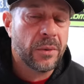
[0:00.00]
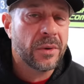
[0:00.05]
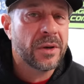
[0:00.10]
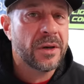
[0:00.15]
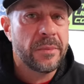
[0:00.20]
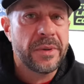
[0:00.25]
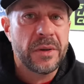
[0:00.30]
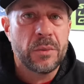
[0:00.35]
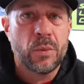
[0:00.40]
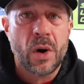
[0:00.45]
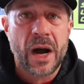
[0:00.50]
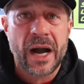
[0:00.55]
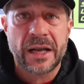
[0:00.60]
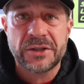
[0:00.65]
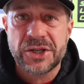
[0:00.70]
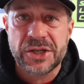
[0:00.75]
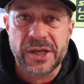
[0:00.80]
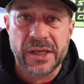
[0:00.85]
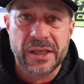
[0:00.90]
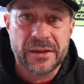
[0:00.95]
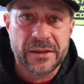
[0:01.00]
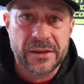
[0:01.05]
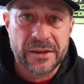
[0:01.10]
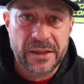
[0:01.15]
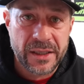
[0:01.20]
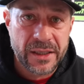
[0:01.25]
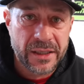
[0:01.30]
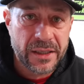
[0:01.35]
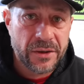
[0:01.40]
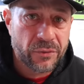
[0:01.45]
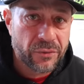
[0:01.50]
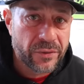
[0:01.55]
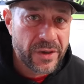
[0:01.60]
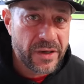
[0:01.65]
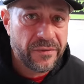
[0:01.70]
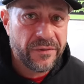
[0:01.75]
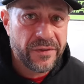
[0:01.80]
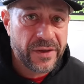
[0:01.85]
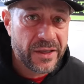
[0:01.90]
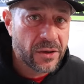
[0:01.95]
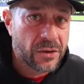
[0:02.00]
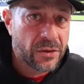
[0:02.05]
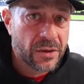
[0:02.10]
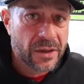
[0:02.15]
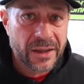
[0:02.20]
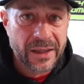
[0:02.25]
We're gonna be watching the reveal